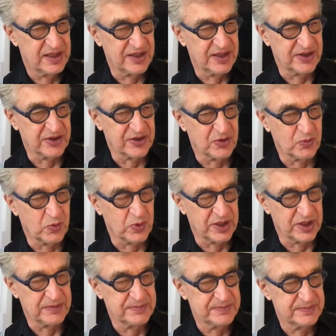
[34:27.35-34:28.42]
you don't want
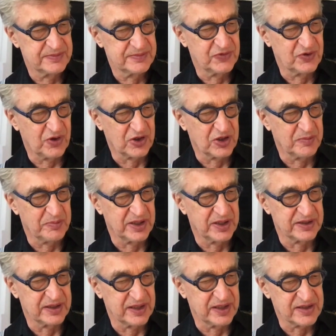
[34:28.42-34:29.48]
to talk
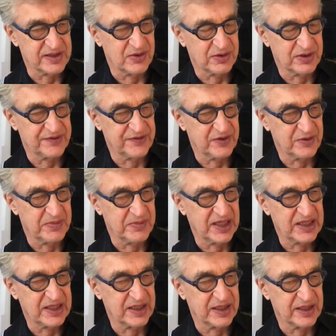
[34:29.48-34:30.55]
about it as long as you're
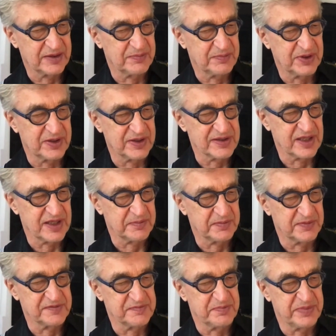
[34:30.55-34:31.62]
making it because
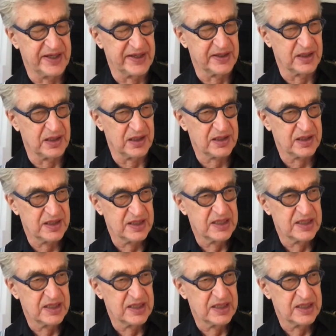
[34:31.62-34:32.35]
that's bad luck.